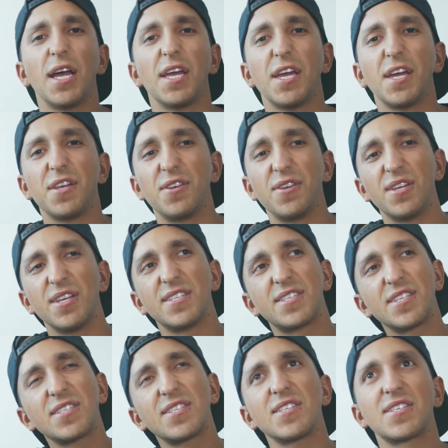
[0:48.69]
And it's
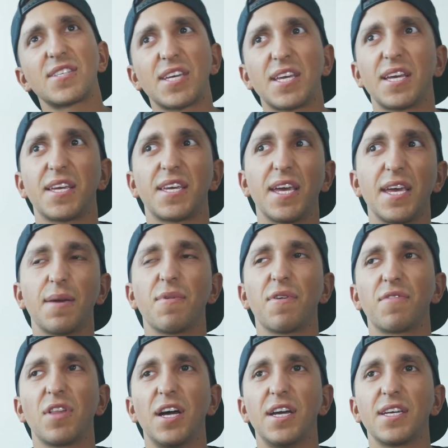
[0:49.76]
just this game
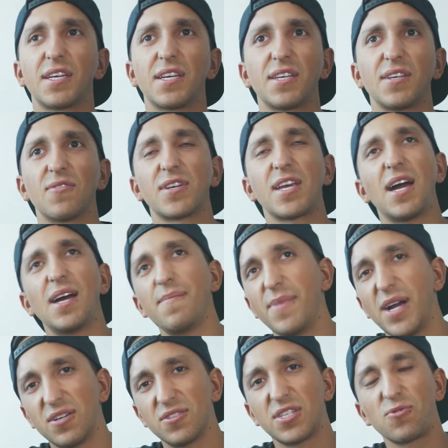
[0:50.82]
of, like, you know, cat and mouse.